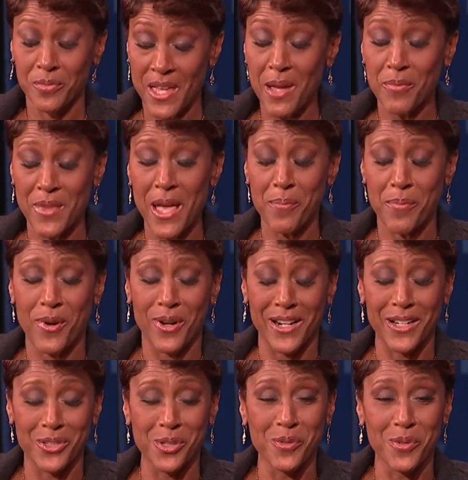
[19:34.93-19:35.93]
That part
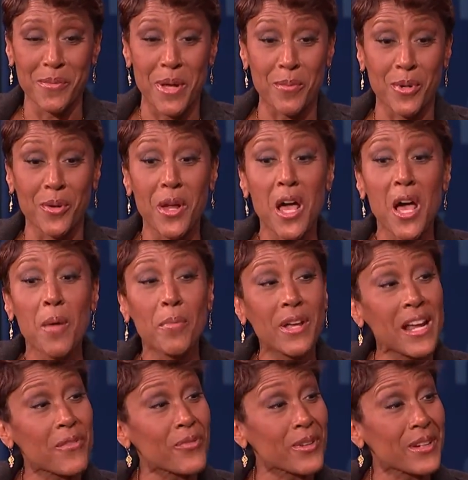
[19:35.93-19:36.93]
I do remember, but
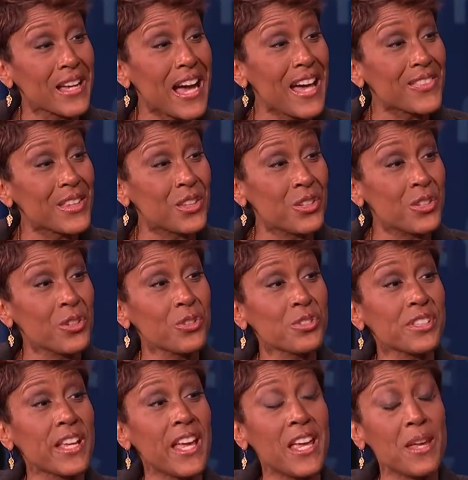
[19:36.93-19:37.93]
I forgot that the
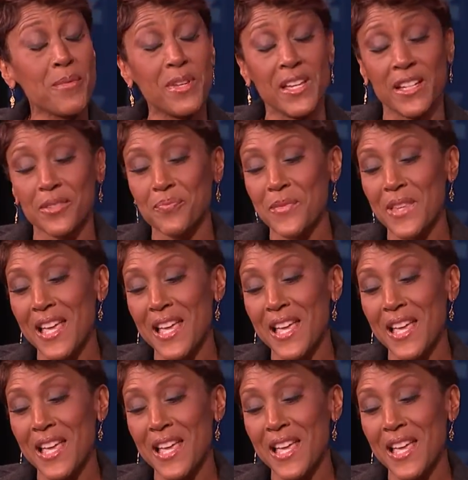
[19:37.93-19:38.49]
nurse came in,